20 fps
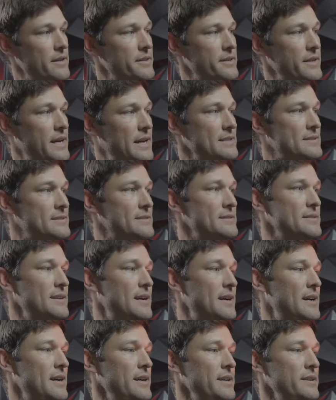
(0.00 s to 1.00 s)
Nice
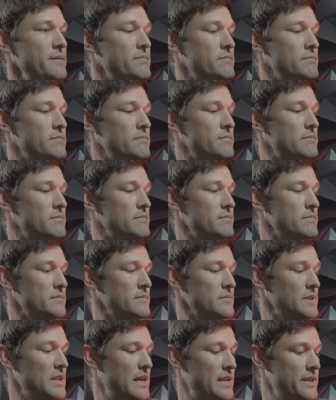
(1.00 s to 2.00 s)
design,
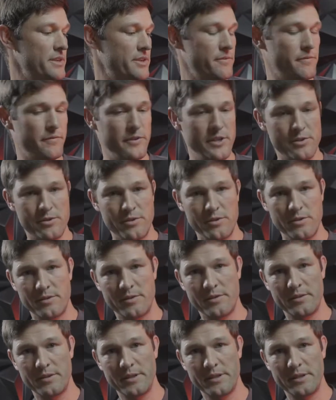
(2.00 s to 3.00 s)
a lot of good
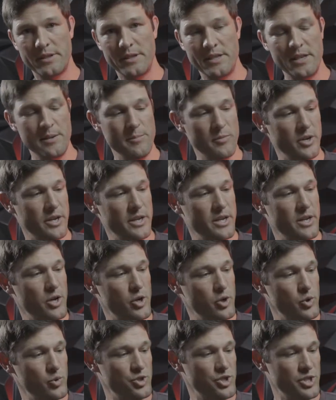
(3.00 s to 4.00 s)
features. The DiMarini
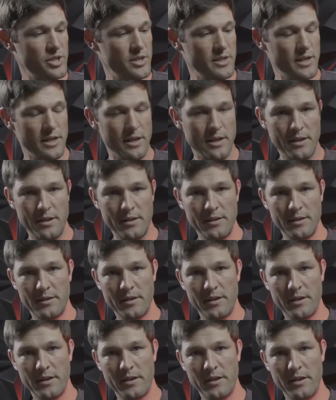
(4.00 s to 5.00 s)
OG,
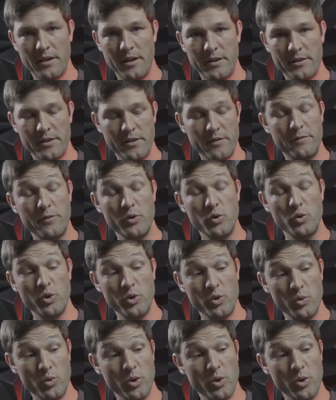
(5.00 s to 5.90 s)
the Voodoo